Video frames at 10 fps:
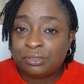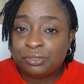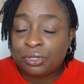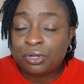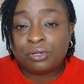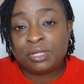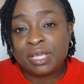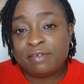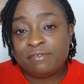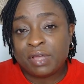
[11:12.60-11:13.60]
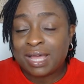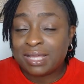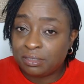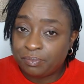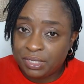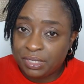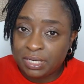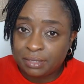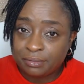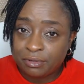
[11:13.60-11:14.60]
you're not going to get far as a
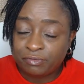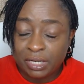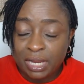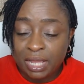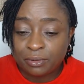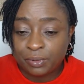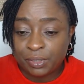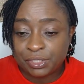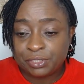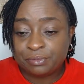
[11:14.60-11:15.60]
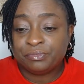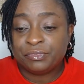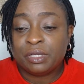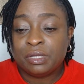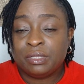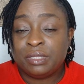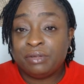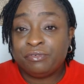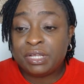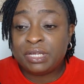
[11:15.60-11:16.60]
beginner of the language.
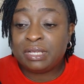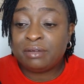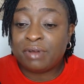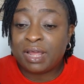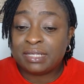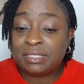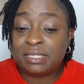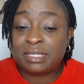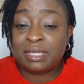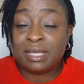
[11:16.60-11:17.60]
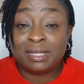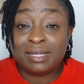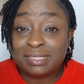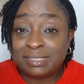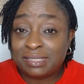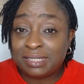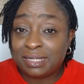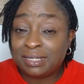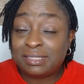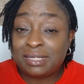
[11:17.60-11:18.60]
Then reading, writing, and listening.
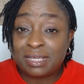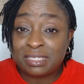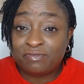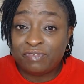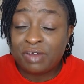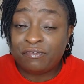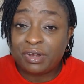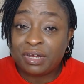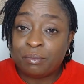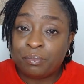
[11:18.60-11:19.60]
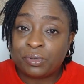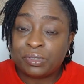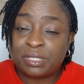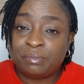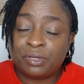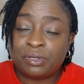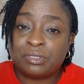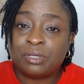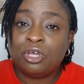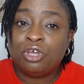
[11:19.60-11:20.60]
Listening is very, very important
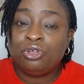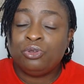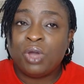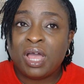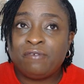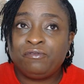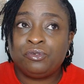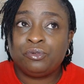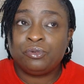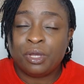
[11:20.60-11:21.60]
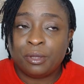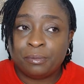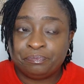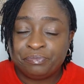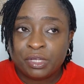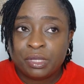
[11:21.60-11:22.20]
because you have to